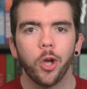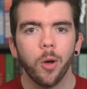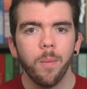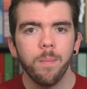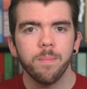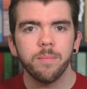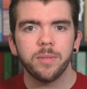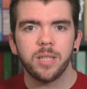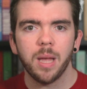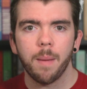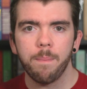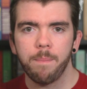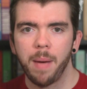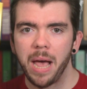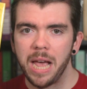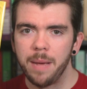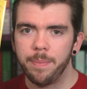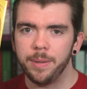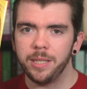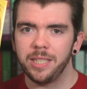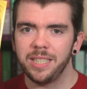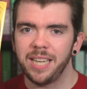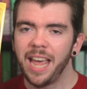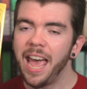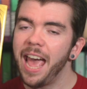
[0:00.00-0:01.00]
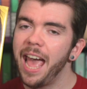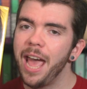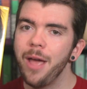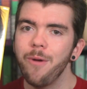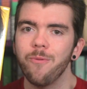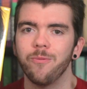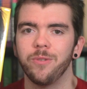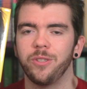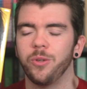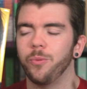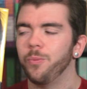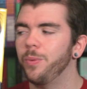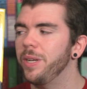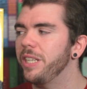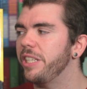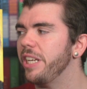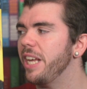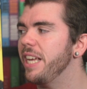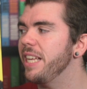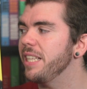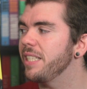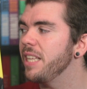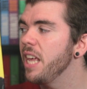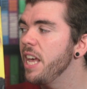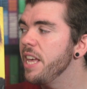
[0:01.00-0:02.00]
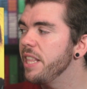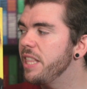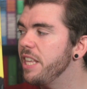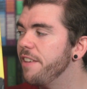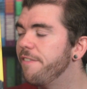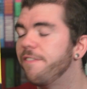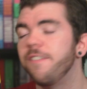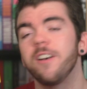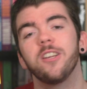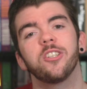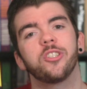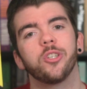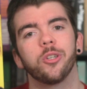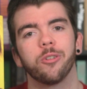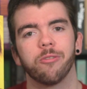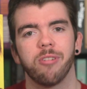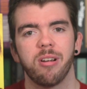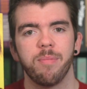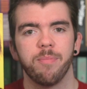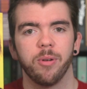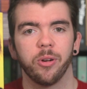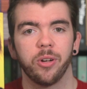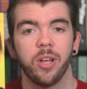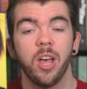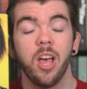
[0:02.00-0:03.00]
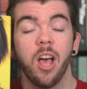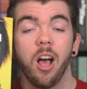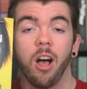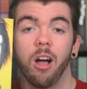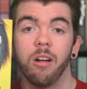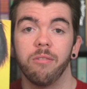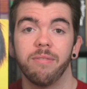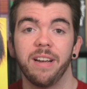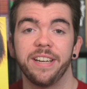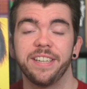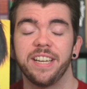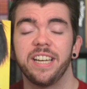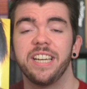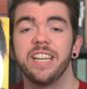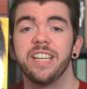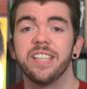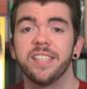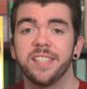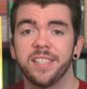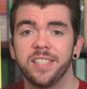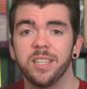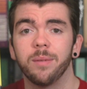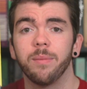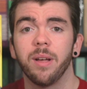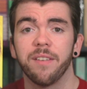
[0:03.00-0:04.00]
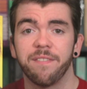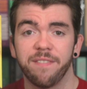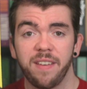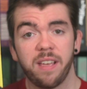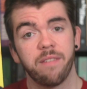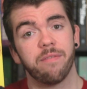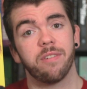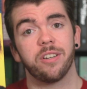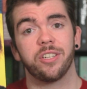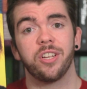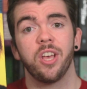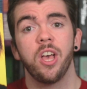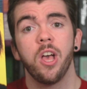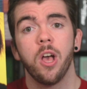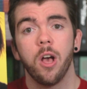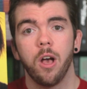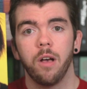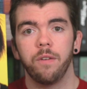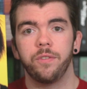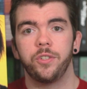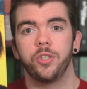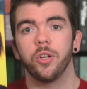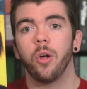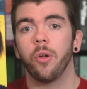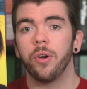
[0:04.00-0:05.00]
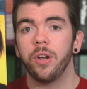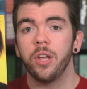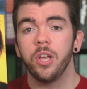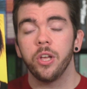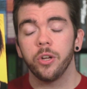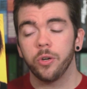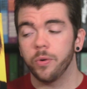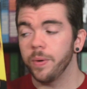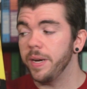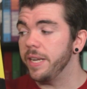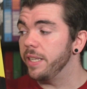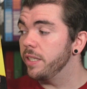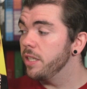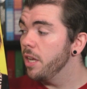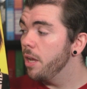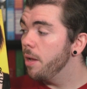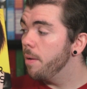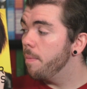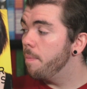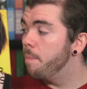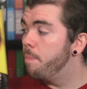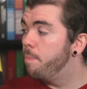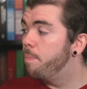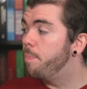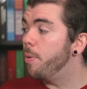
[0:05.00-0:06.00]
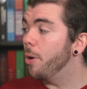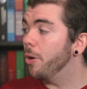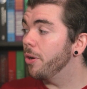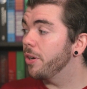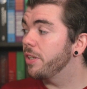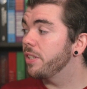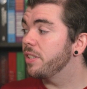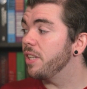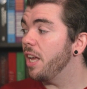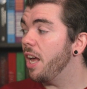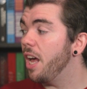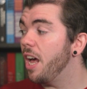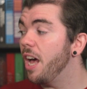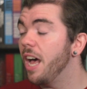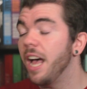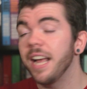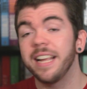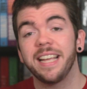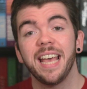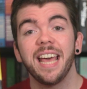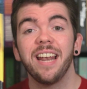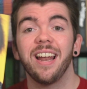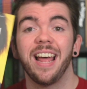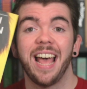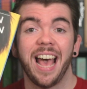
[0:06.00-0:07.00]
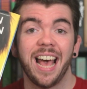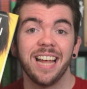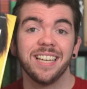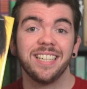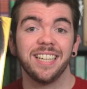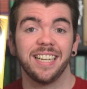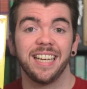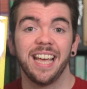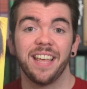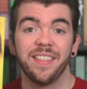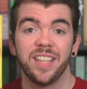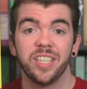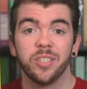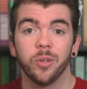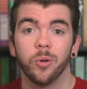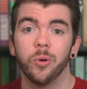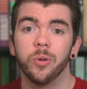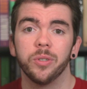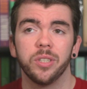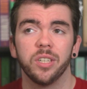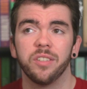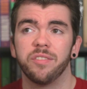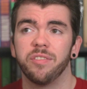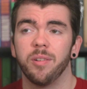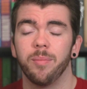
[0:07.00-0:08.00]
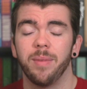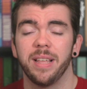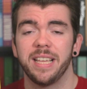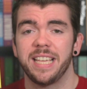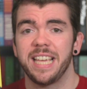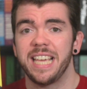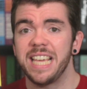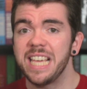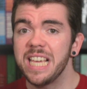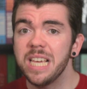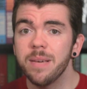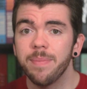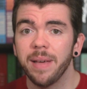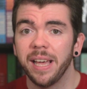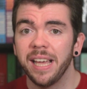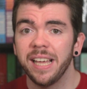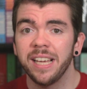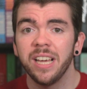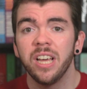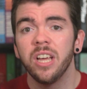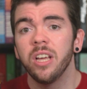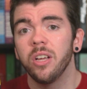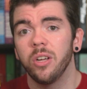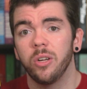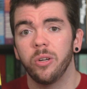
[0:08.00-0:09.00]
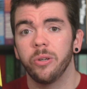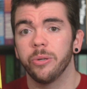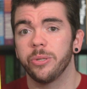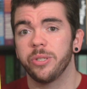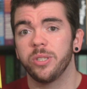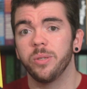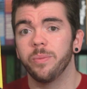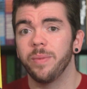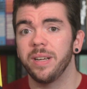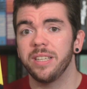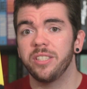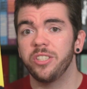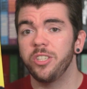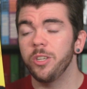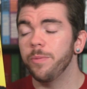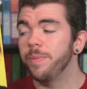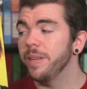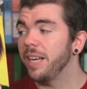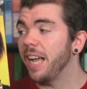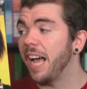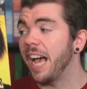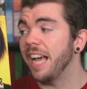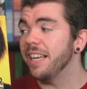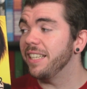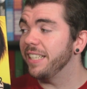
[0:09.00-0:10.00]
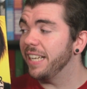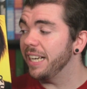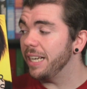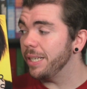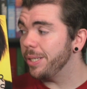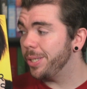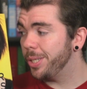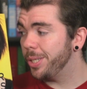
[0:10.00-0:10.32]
comes Paper Towns, which is the first John Green book I read, and it is still my favourite of John Green's books. Again, I had to get this ordered from like eBay or somewhere stupid. I had to get it